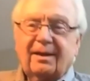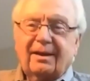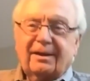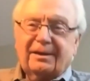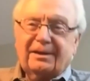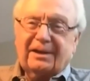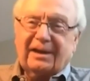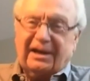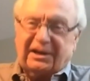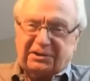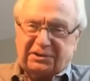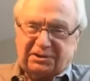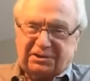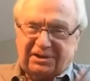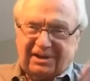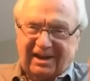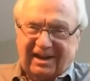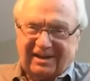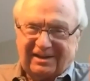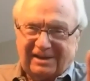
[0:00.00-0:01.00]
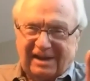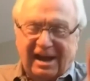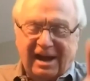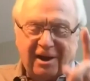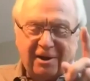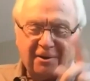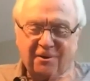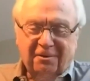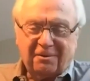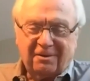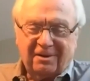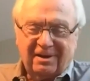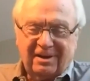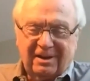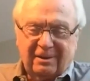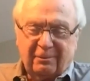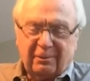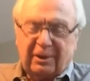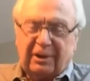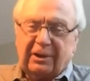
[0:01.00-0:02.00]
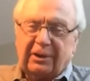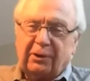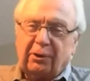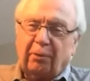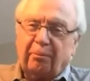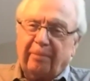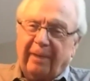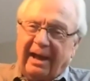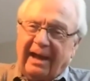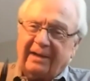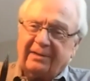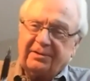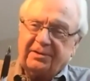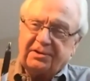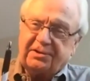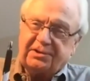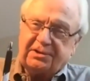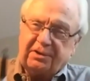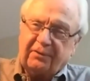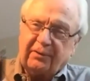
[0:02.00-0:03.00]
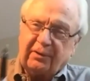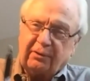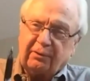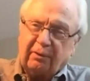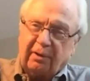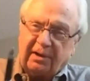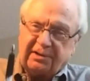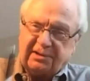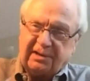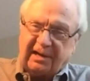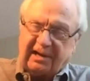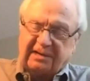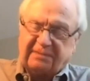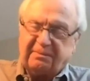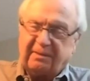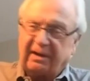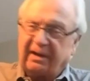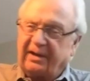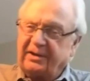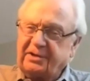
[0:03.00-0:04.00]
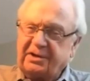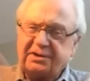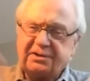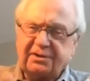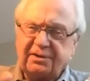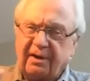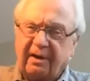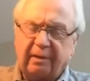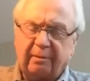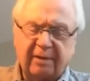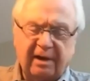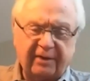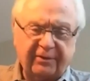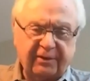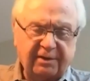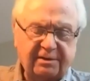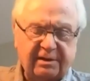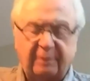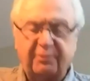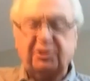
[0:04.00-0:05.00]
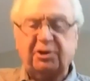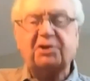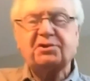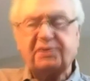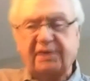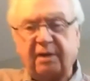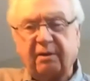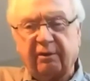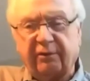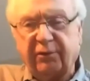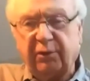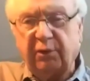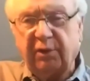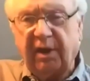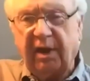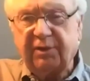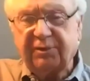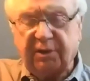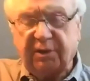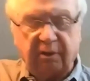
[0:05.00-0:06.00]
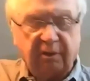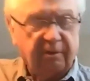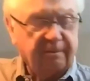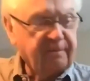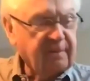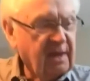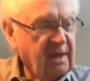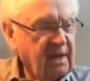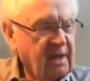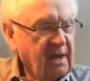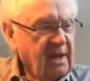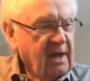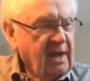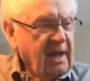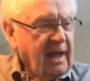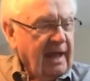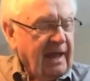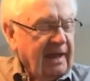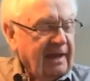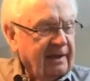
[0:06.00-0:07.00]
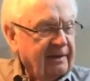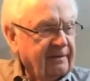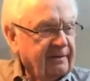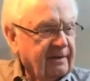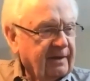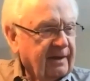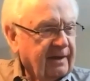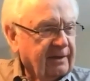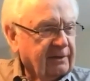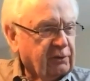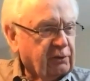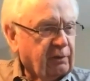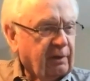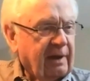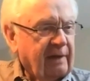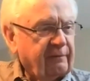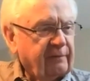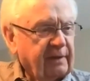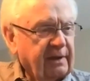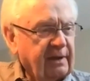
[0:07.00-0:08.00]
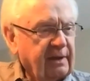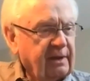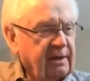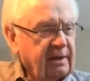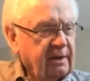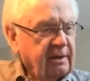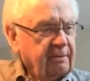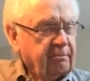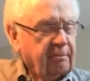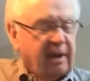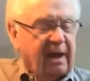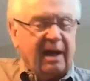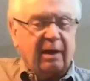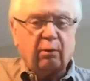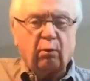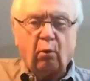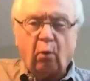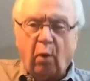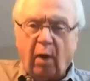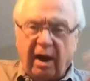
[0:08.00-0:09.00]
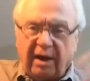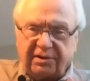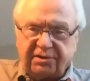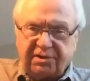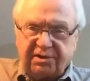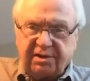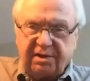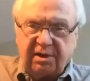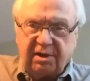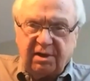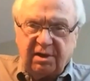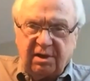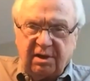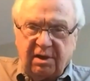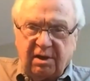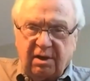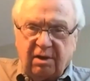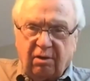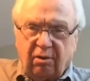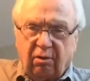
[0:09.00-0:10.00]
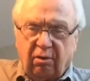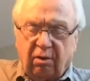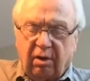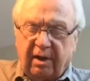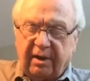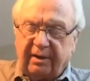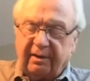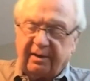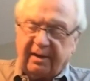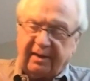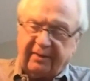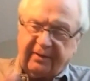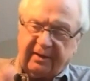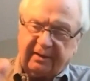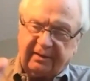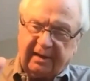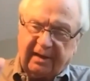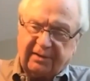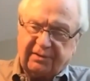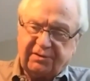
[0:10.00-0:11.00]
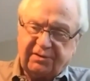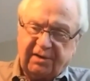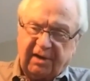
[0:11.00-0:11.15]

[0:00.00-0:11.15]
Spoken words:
Yes, and now we're going to go back to Silver Cross Hospital. I just thought about this. I was just there a few days ago, and traveling back west on, I think that's